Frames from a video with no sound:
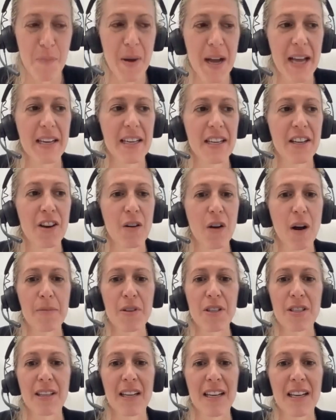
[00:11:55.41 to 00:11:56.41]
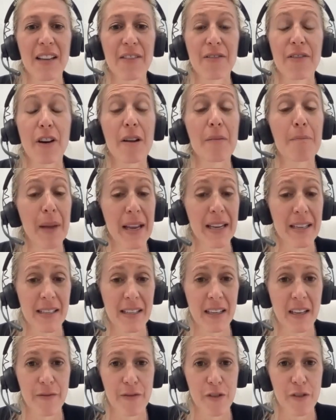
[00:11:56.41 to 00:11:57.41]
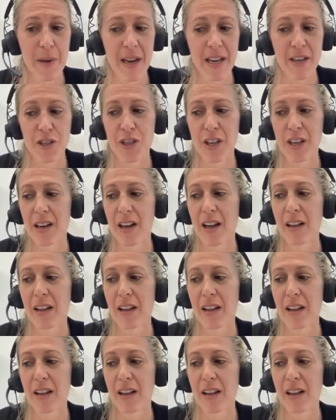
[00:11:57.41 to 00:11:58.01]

but you know, I'm just going to give very basic information.